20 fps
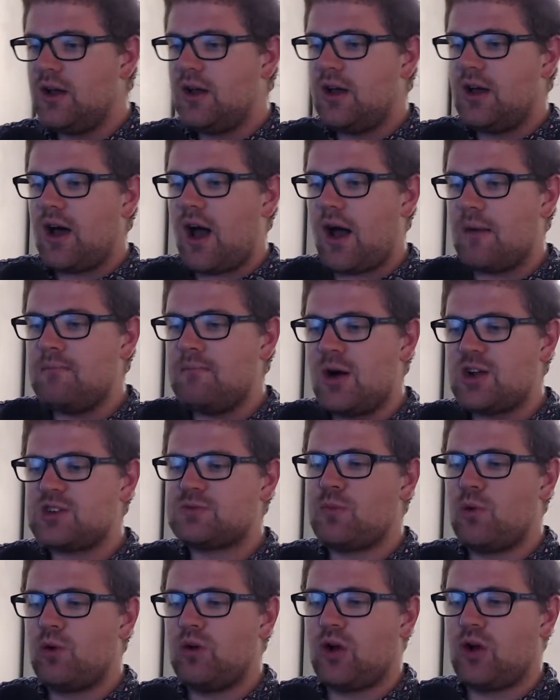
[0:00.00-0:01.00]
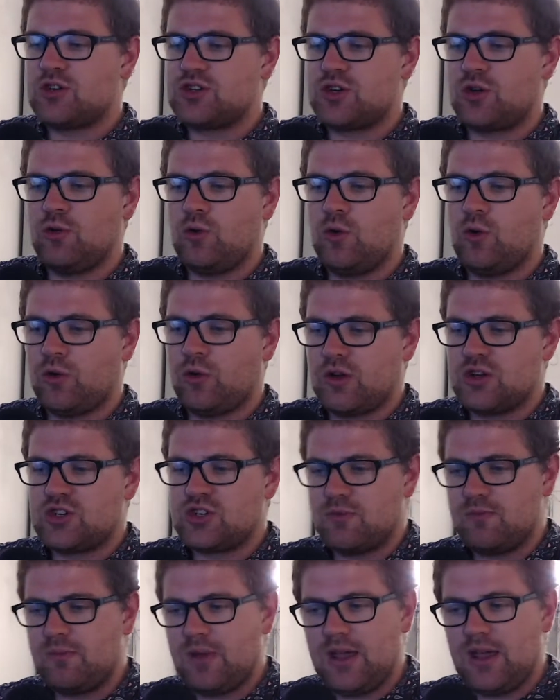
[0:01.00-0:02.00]
a much more logical order
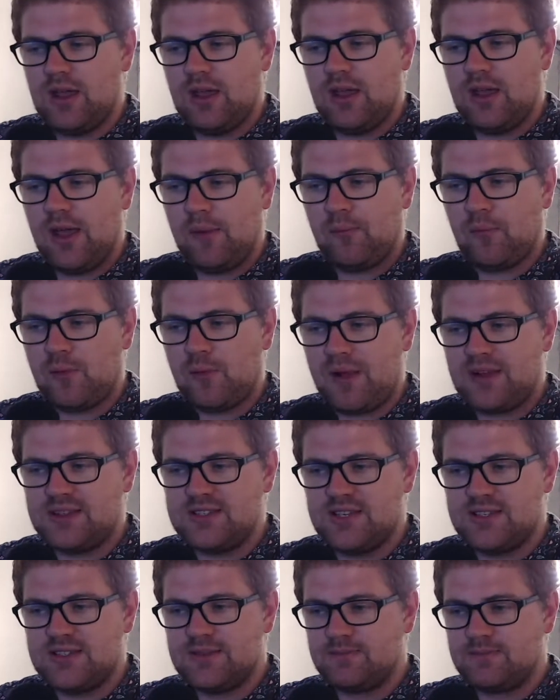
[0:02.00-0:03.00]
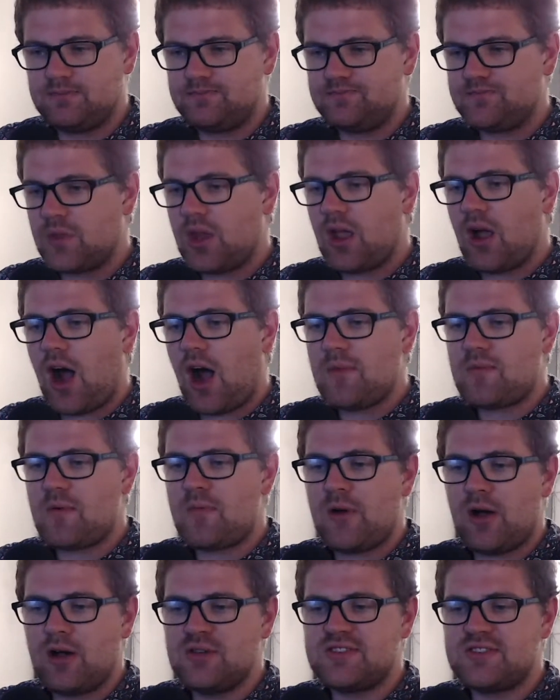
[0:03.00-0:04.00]
should be implemented. I
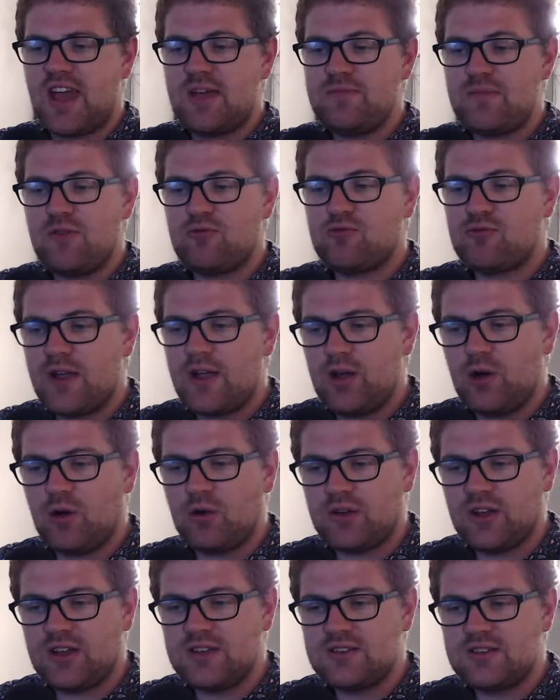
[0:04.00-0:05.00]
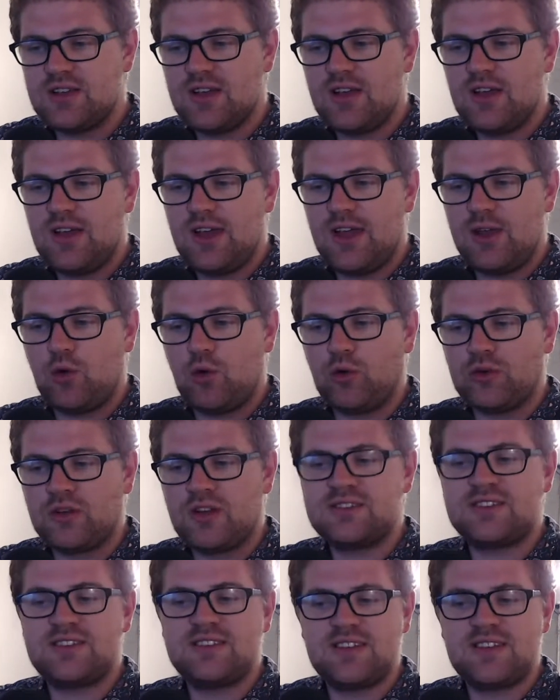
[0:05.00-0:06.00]
propose that it be reordered in order of
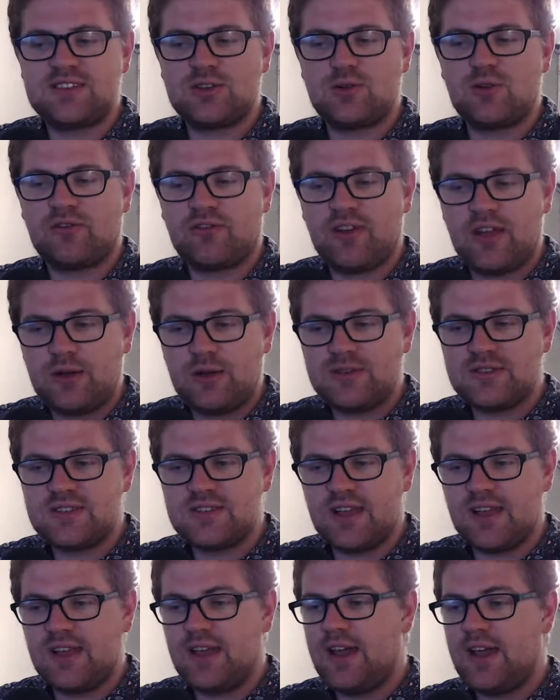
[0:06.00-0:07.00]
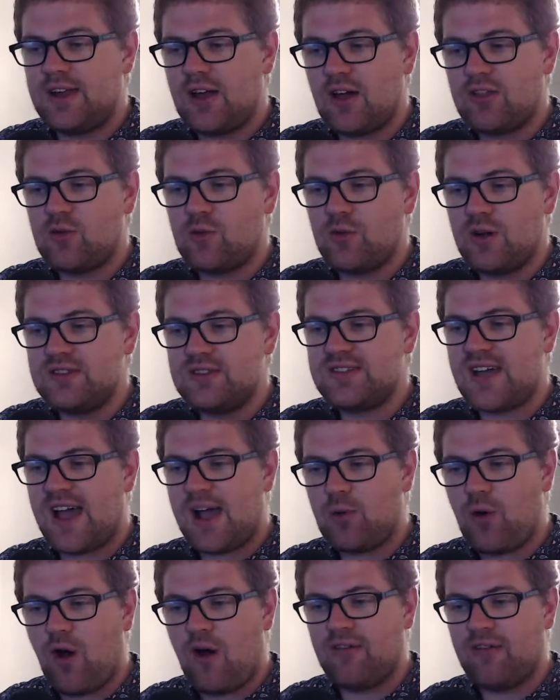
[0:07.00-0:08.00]
statistical frequency. In other words, how
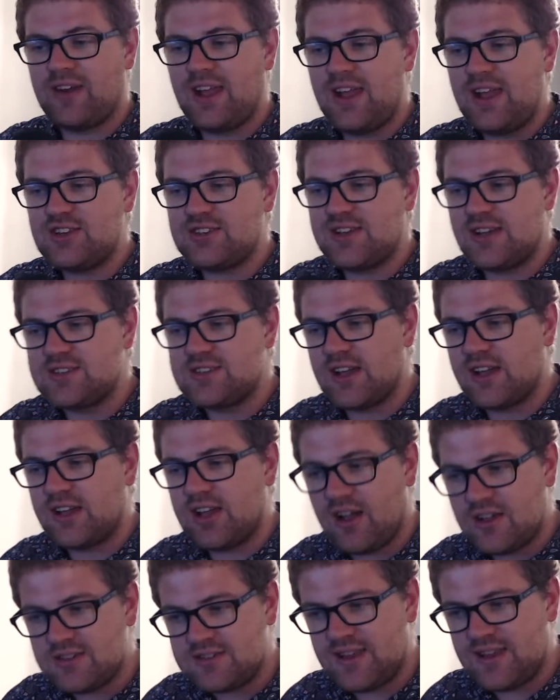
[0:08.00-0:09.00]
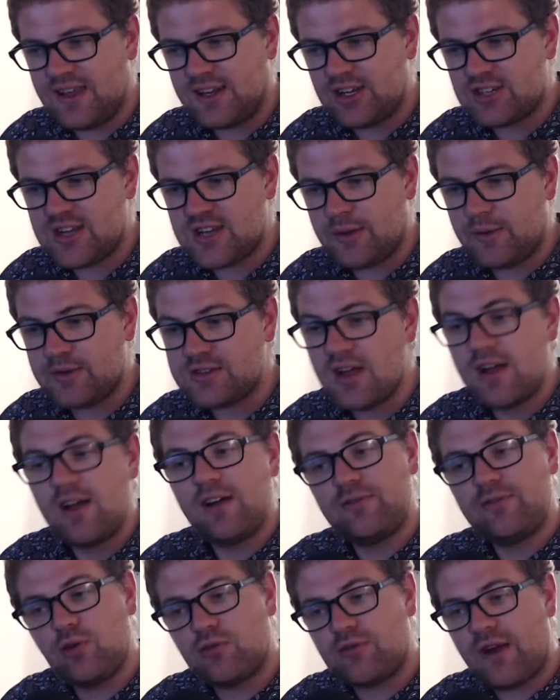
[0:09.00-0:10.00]
often each letter occurs in the English language.
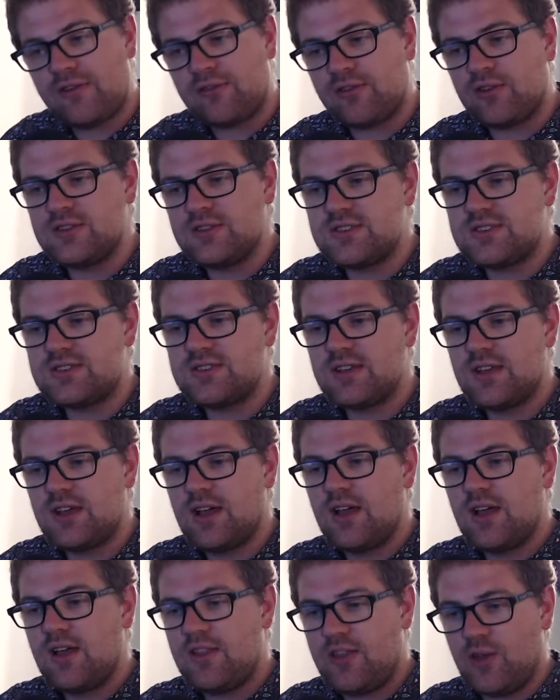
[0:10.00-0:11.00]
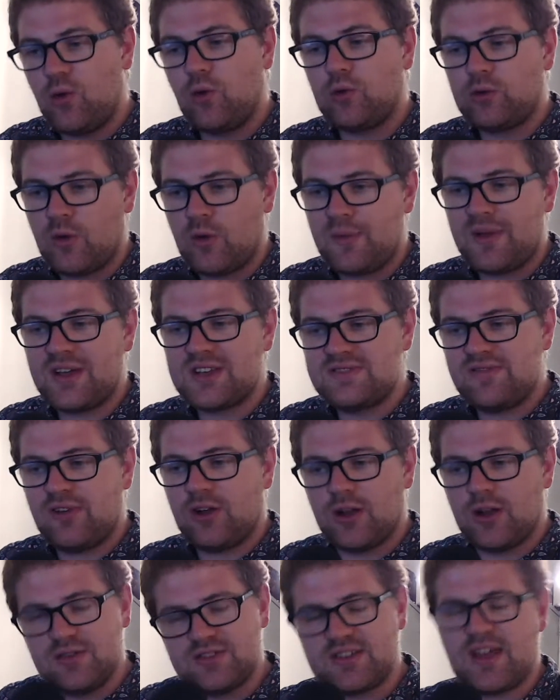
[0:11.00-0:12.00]
For reference, the order would be as
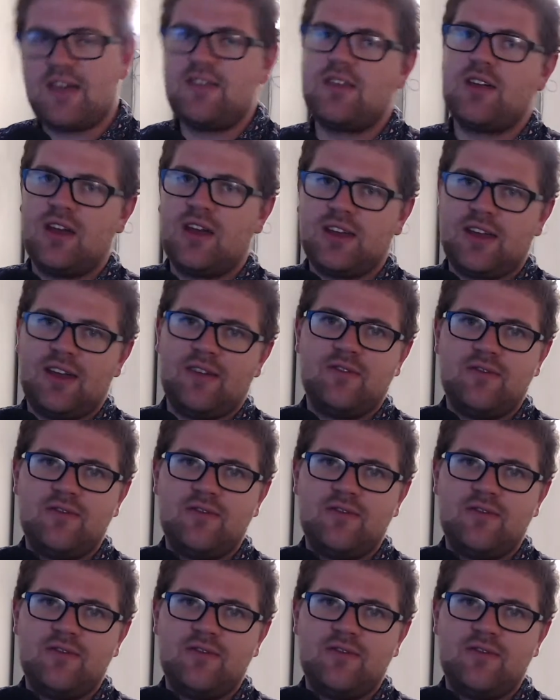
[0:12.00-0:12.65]
follows, and then I give